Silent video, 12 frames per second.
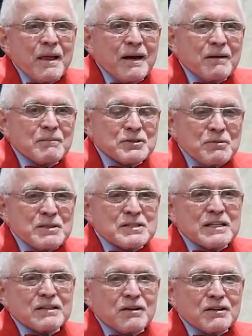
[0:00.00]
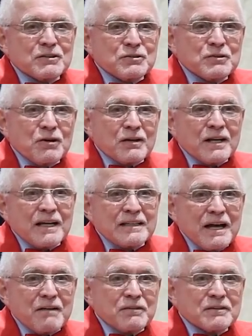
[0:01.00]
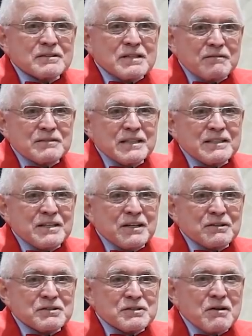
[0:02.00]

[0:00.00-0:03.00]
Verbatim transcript: uh, but you've been sitting on the two yard line now for 17 years.